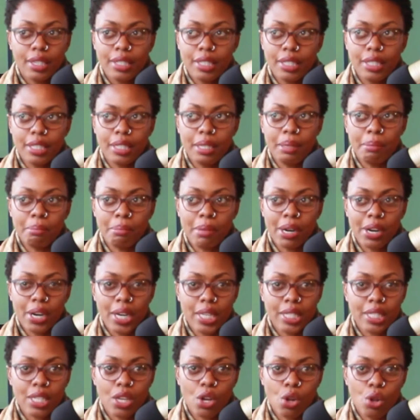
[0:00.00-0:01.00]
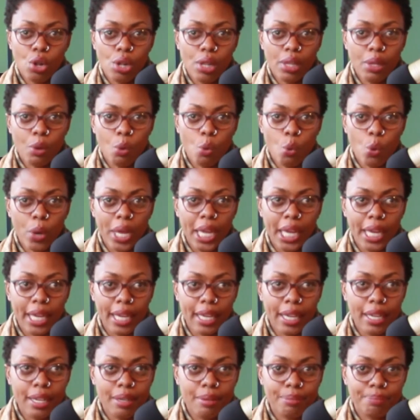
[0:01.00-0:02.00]
Team Baraza all the
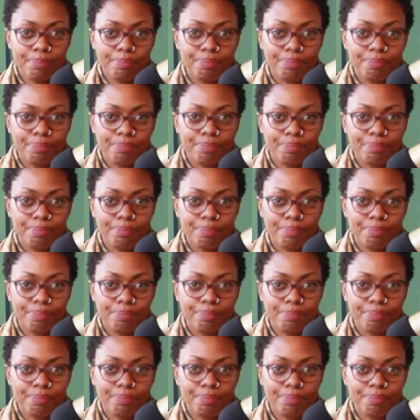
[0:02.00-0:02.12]
way.